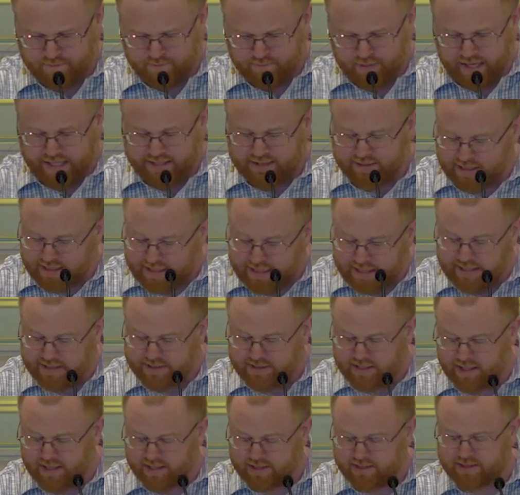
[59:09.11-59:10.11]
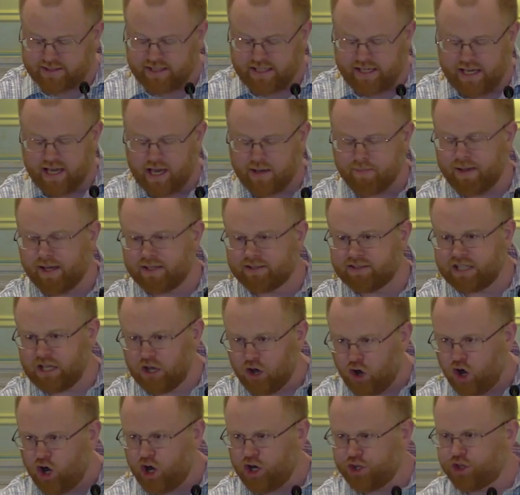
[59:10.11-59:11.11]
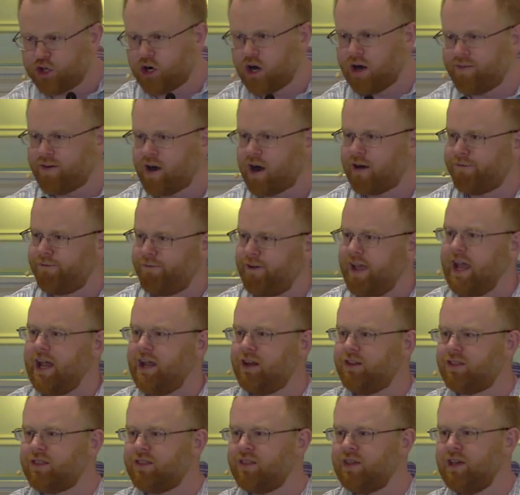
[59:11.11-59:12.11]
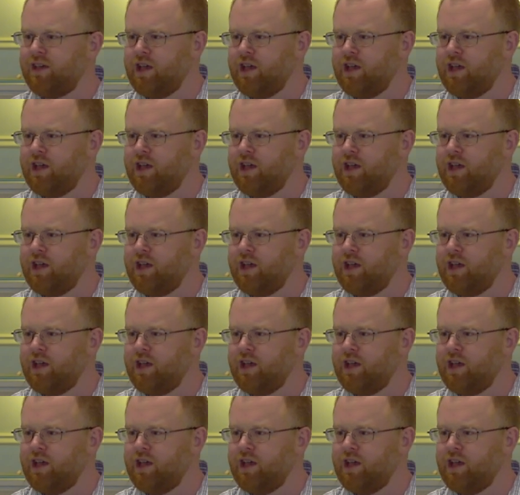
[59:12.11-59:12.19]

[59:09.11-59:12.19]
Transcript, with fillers: it's easy to see him as the author of our faith.